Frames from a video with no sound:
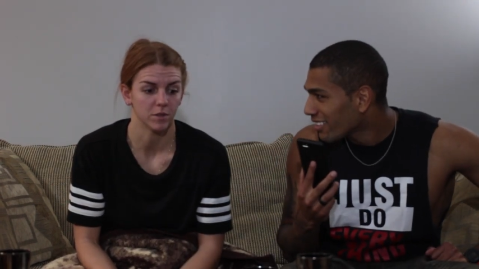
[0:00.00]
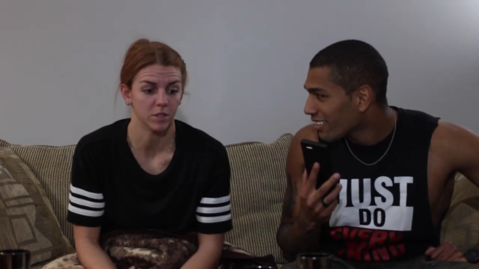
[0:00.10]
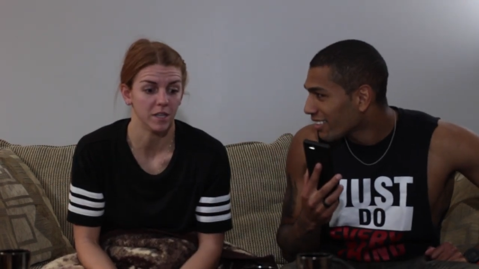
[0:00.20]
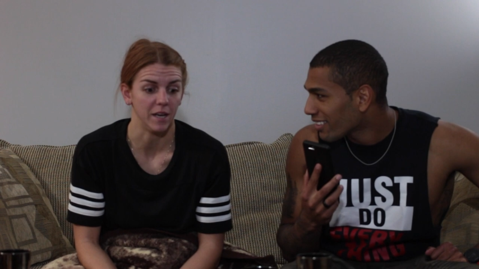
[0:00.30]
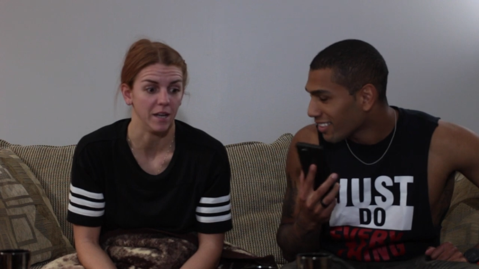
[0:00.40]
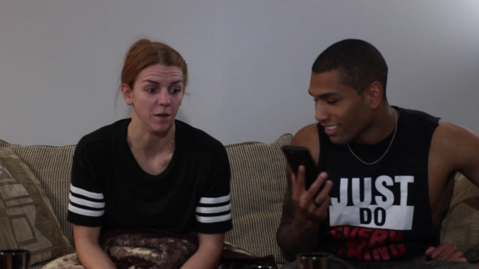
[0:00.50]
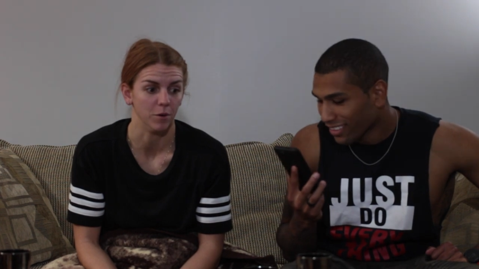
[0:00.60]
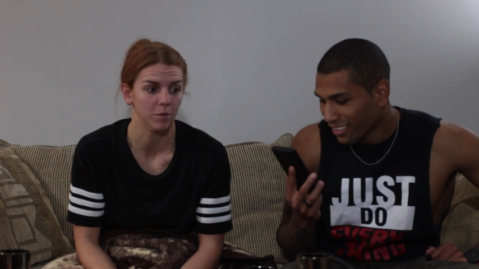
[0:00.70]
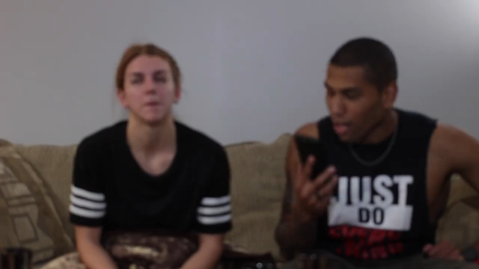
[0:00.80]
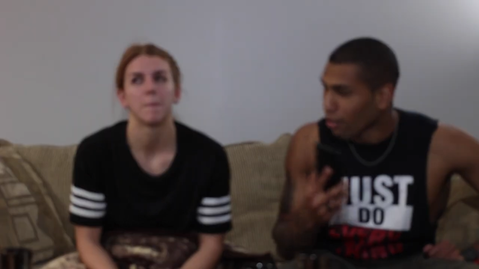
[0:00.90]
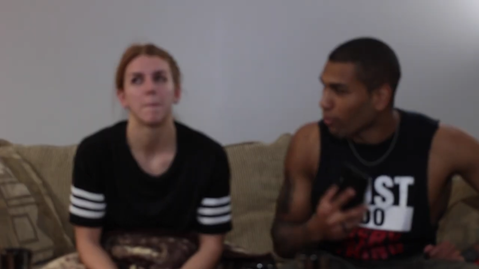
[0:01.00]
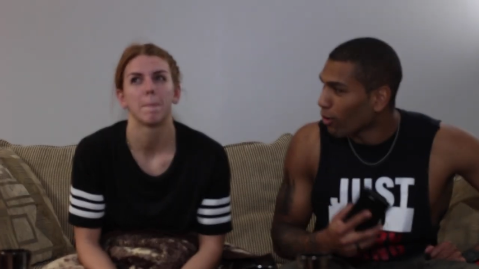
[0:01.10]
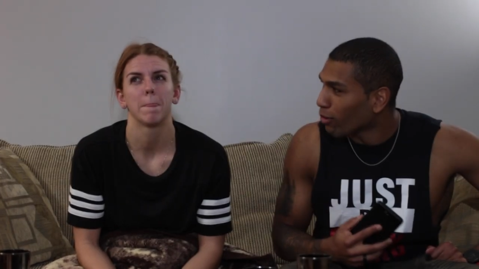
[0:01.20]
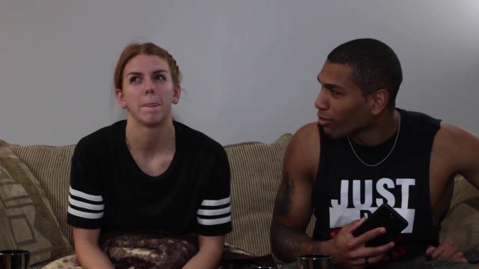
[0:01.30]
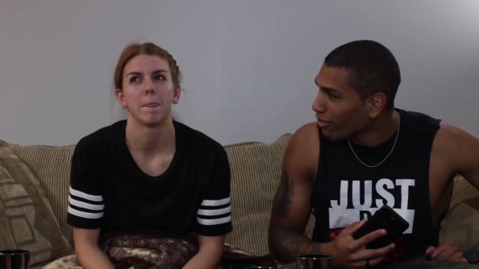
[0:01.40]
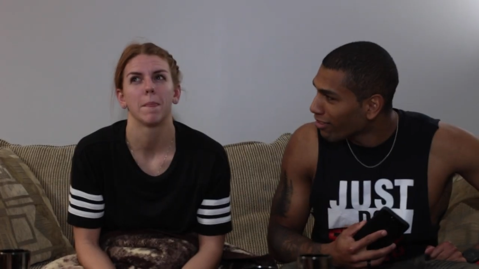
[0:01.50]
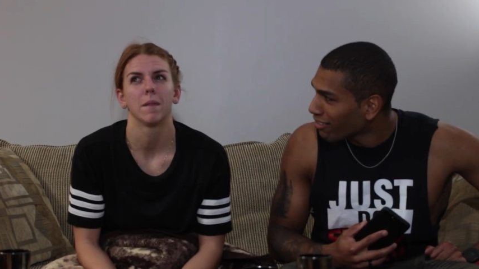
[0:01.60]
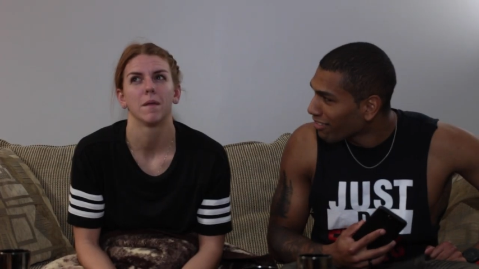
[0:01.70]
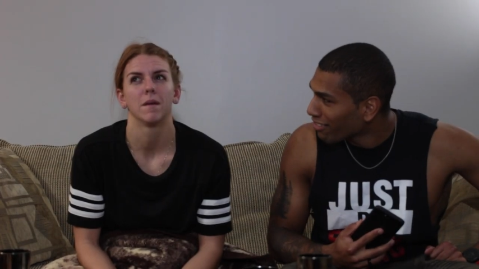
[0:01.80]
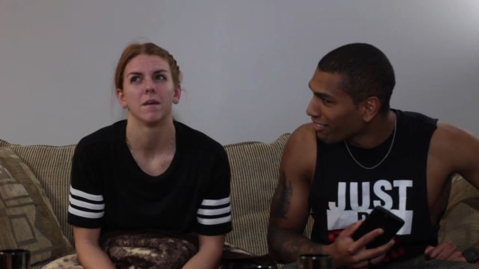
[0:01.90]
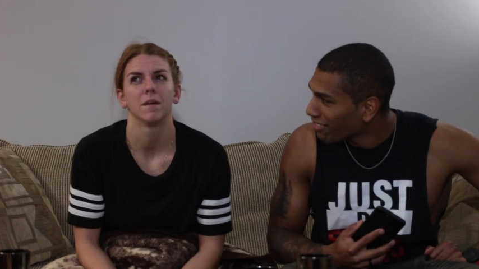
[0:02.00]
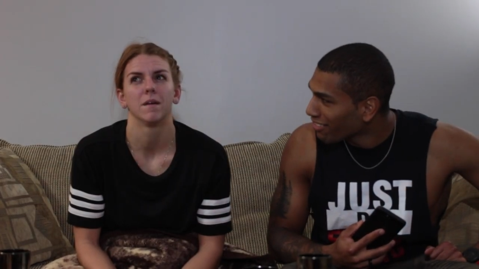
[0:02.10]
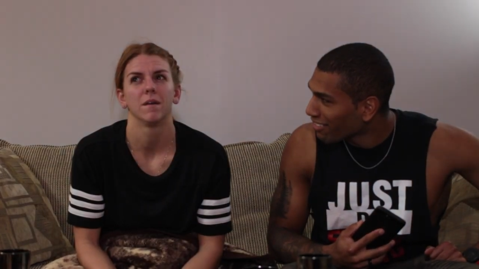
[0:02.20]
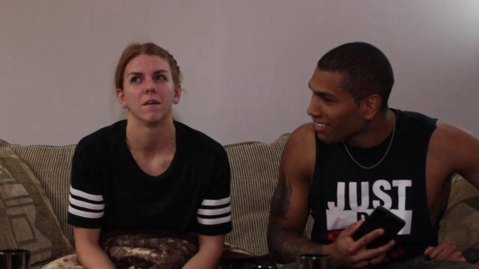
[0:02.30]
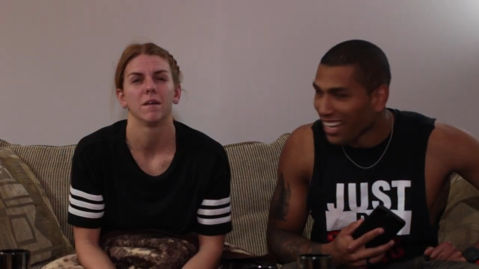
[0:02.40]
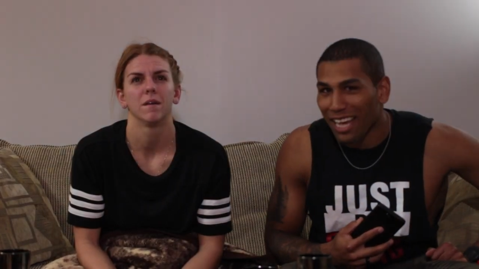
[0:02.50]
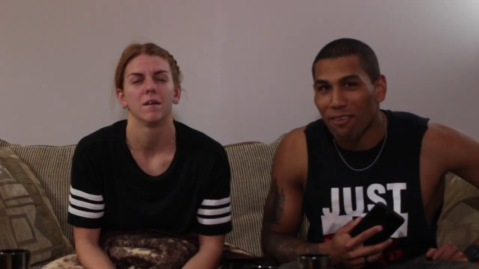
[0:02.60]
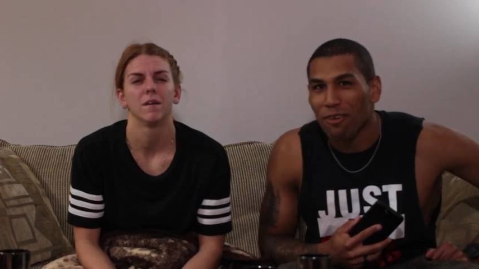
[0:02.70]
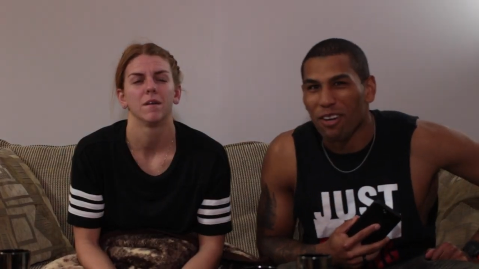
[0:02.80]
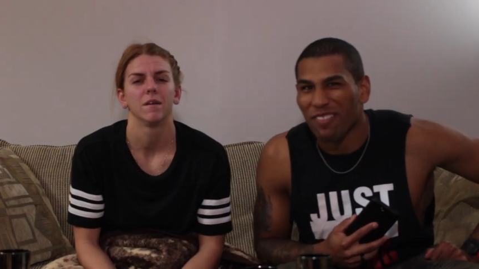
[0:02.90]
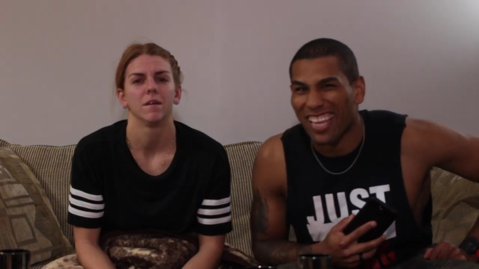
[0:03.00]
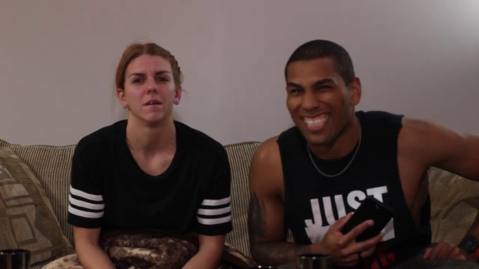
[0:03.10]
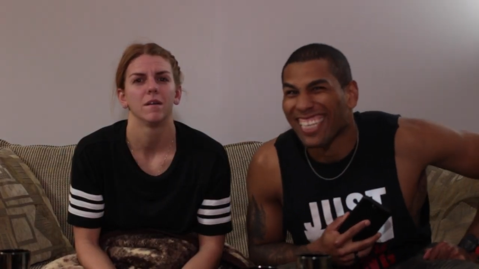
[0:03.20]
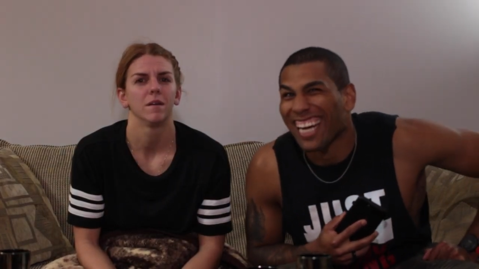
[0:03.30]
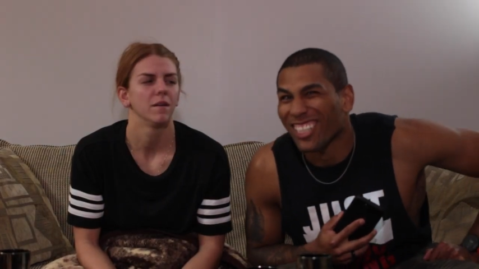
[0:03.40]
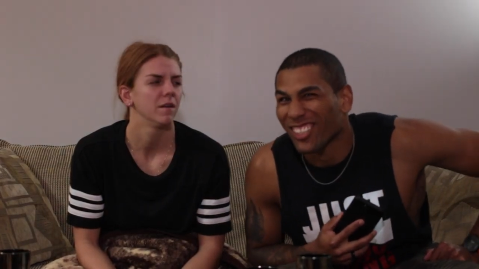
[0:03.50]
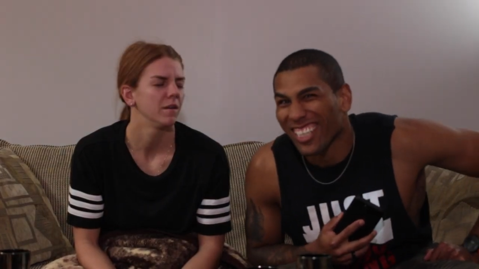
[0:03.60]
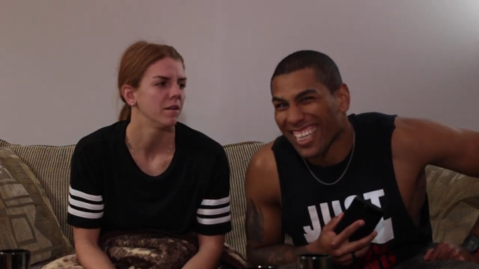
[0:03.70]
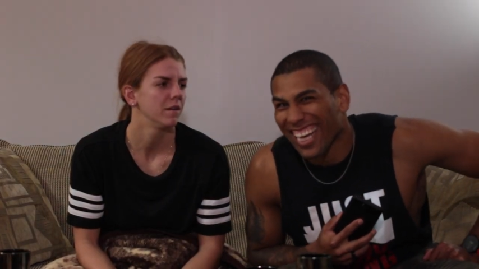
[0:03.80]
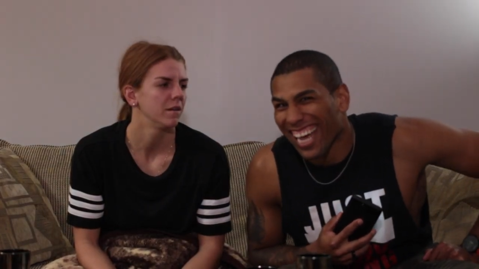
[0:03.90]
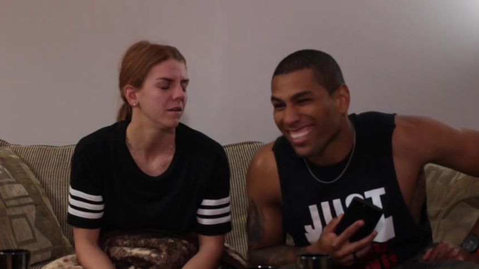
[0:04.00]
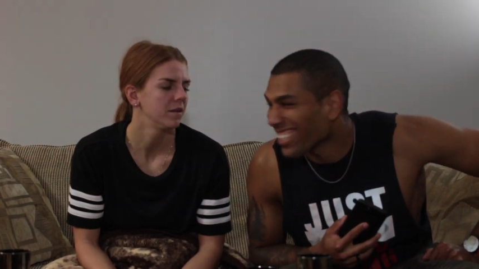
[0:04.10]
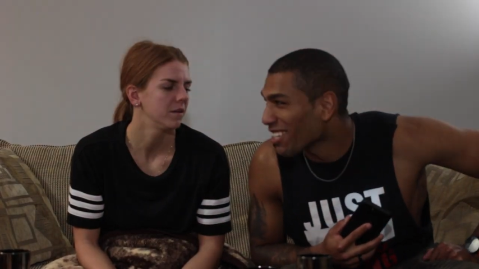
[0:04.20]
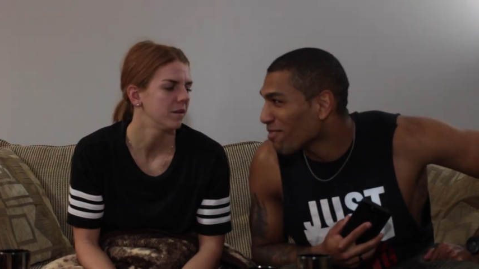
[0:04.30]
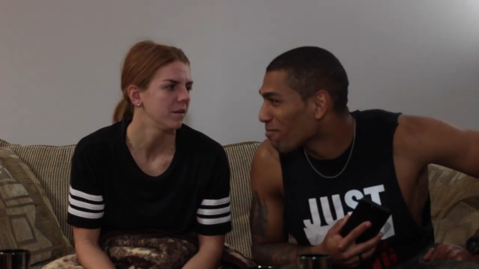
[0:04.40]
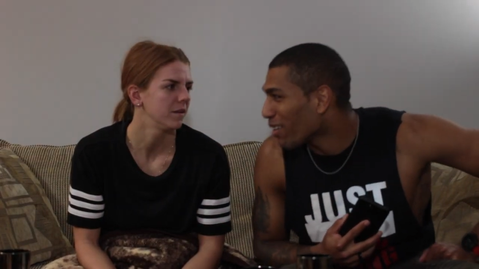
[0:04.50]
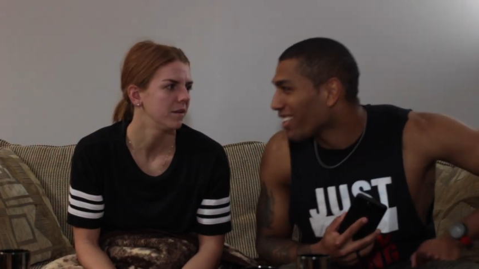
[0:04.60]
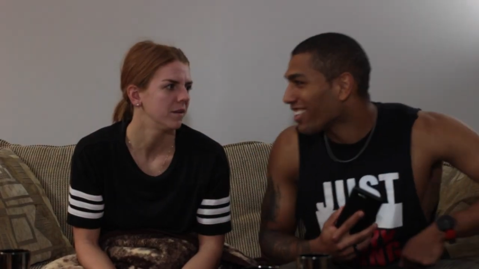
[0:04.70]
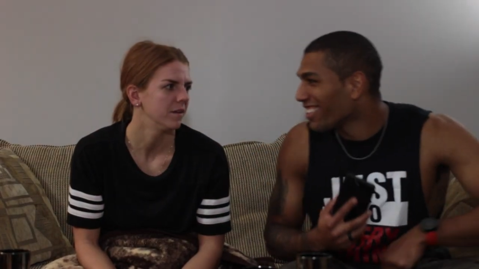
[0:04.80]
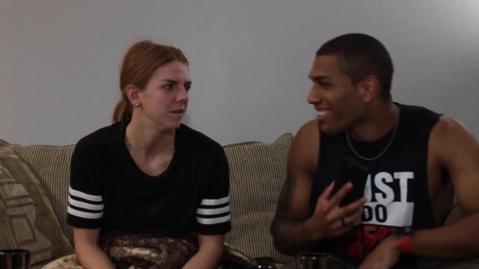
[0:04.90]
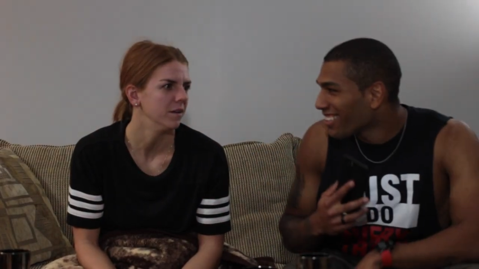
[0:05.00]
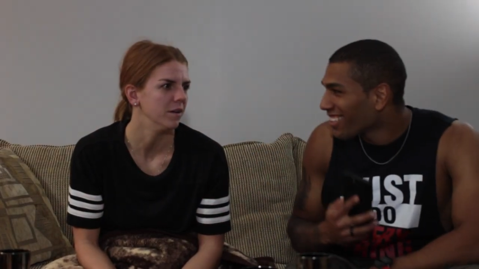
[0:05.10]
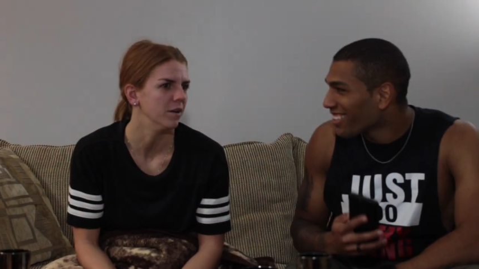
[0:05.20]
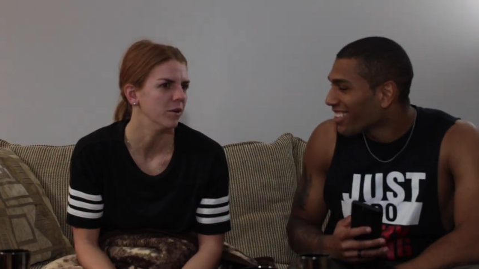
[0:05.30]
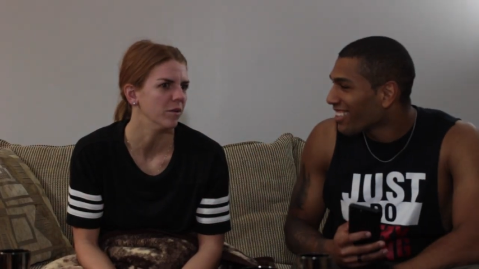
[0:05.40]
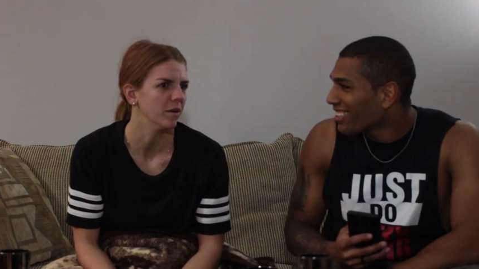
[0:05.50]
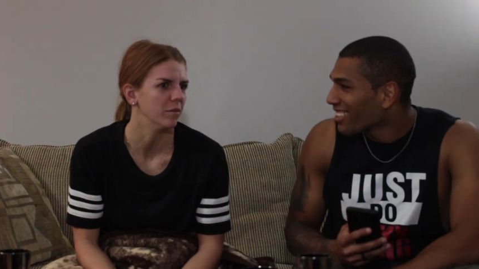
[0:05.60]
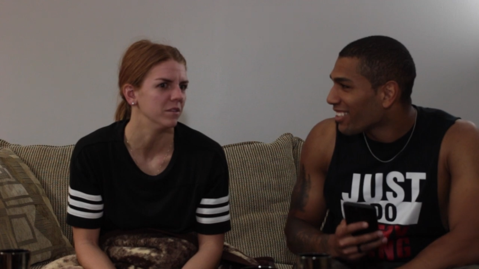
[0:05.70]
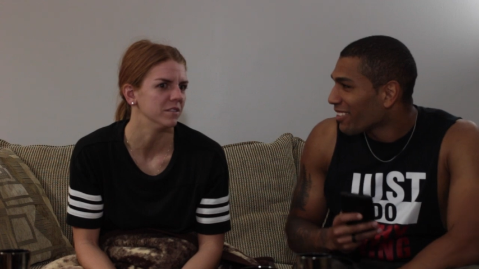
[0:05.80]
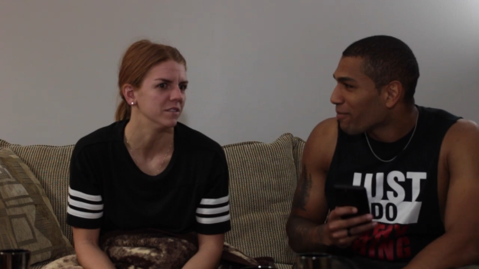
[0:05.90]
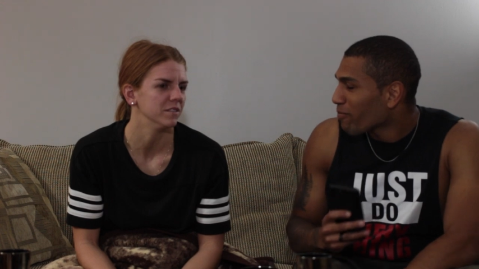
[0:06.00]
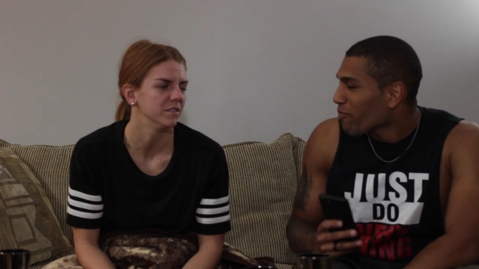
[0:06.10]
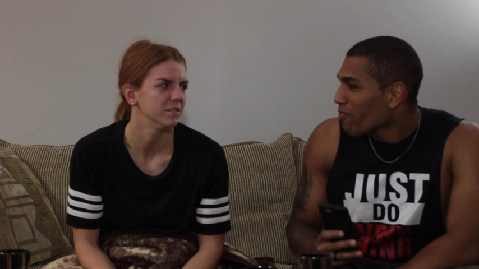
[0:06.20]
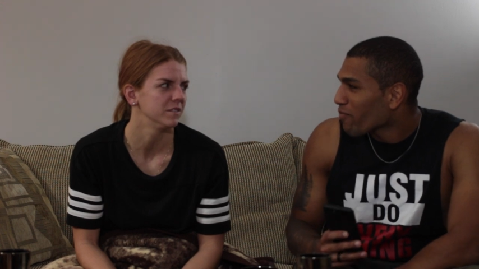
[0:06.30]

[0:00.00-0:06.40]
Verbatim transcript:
Speaker 1: G'day, hello.
Speaker 2: Arvo. I don't know if that's an Australian accent, but...
Speaker 1: No, that wasn't.